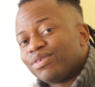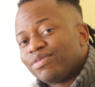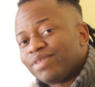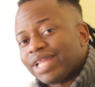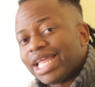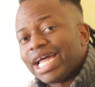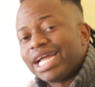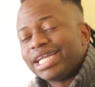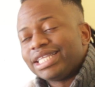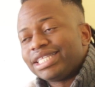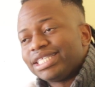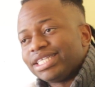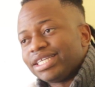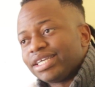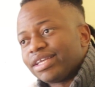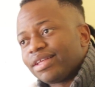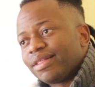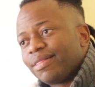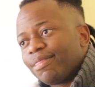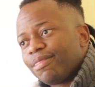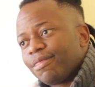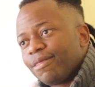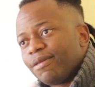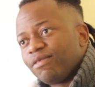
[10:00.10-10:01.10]
lighting
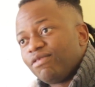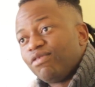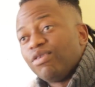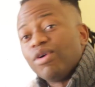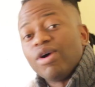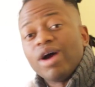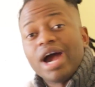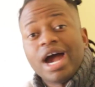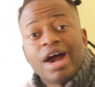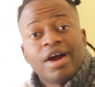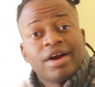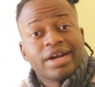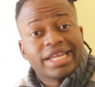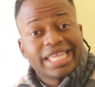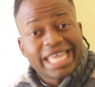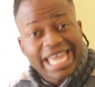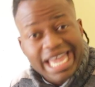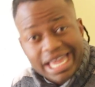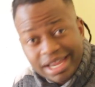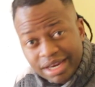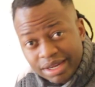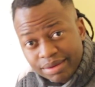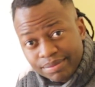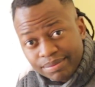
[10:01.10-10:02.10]
for our
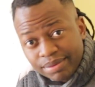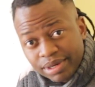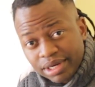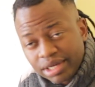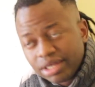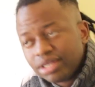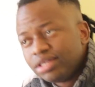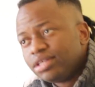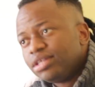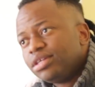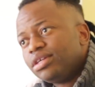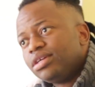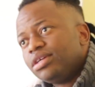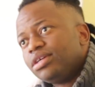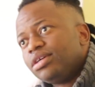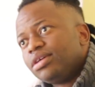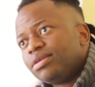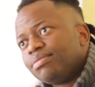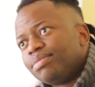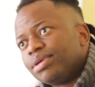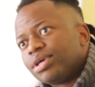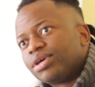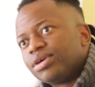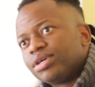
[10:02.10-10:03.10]
caliber,
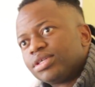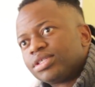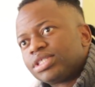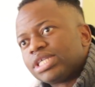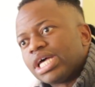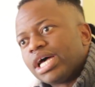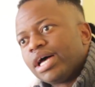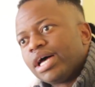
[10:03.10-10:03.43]
because